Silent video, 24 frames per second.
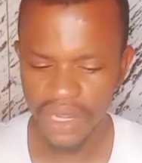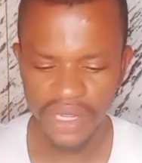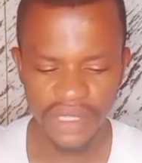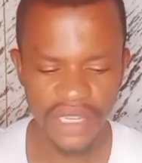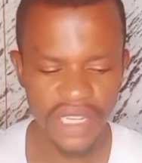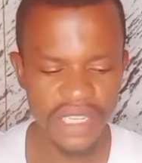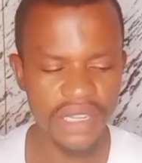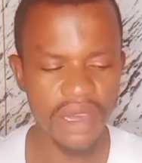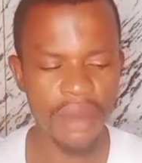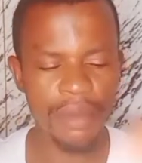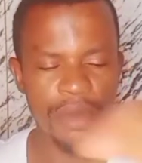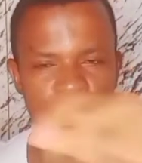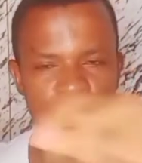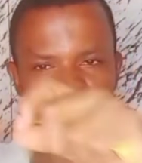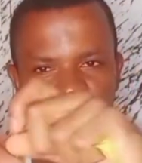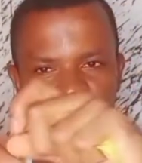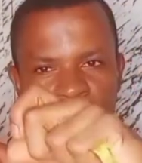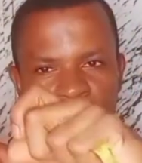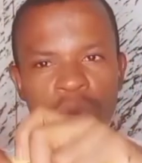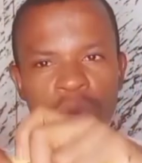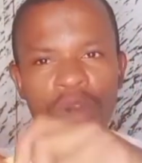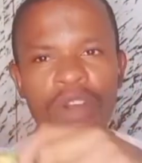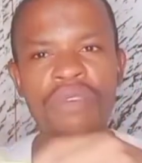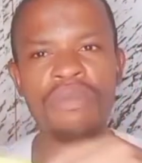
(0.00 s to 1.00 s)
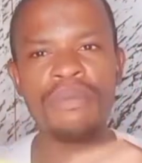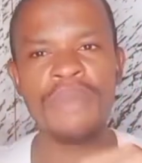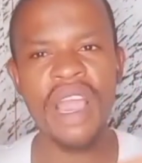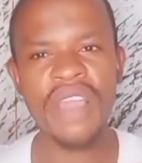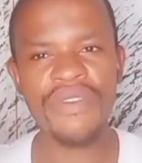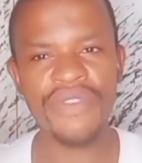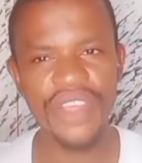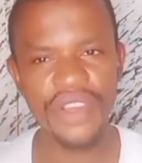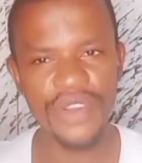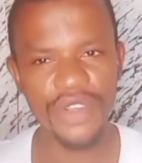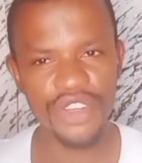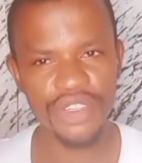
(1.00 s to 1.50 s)
This is our measuring tape. One of my
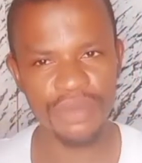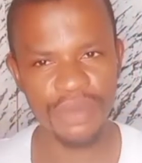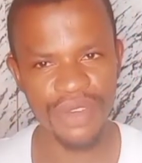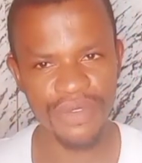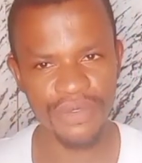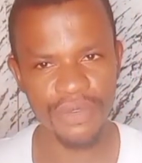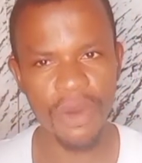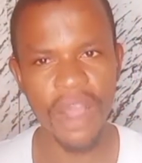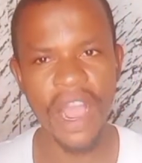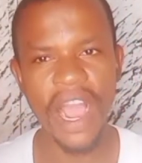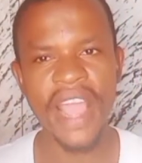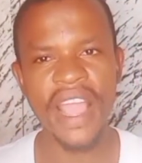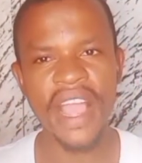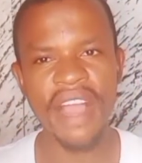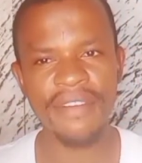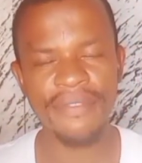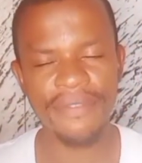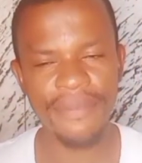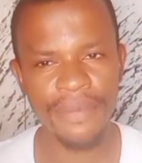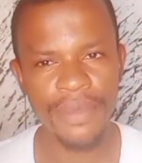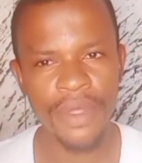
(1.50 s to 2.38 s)
videos before, I